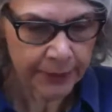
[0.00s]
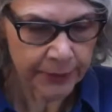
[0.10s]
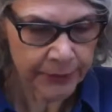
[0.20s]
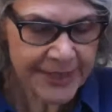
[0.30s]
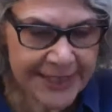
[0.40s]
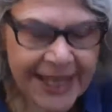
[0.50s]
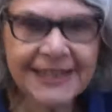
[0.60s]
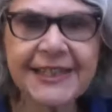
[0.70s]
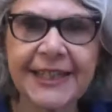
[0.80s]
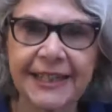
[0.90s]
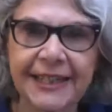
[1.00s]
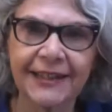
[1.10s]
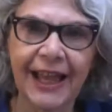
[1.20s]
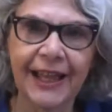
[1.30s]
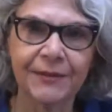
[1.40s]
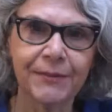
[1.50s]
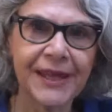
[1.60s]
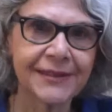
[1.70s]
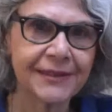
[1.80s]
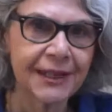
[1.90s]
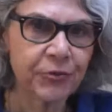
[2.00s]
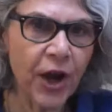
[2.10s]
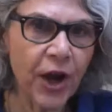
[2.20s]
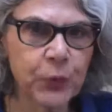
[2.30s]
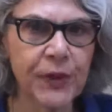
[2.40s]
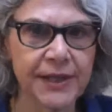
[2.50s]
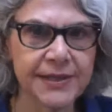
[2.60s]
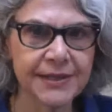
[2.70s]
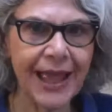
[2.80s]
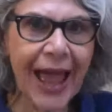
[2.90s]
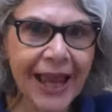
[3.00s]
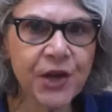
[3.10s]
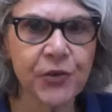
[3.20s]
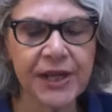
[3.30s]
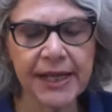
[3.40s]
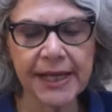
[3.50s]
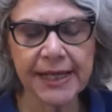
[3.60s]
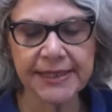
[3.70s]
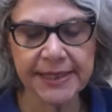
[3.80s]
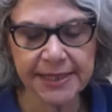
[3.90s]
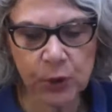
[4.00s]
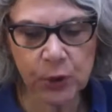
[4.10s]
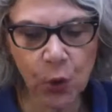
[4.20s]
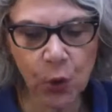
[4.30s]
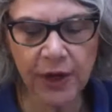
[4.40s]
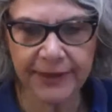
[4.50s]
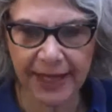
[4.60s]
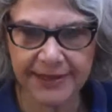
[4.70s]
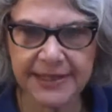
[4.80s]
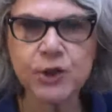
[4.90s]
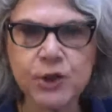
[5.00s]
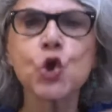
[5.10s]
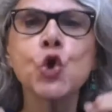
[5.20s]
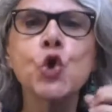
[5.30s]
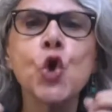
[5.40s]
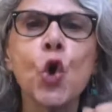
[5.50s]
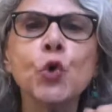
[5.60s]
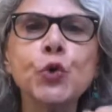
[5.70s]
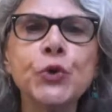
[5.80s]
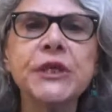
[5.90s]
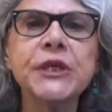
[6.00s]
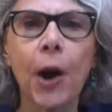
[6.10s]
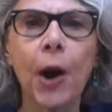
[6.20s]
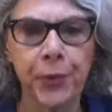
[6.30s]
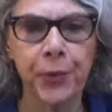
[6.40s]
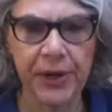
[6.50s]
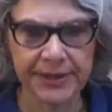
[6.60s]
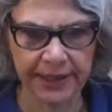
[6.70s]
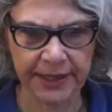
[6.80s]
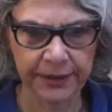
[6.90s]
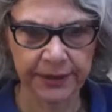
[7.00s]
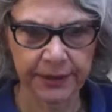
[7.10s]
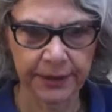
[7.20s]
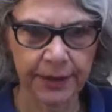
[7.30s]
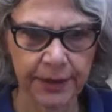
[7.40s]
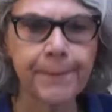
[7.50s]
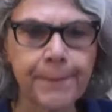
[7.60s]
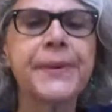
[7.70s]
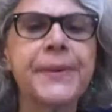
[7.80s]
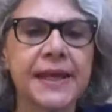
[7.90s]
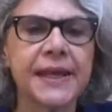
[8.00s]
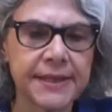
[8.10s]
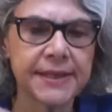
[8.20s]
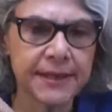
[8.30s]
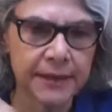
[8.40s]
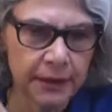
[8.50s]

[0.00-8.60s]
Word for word: uh, resented and made the right wings angry is the slogan that says no to the oppressor, be it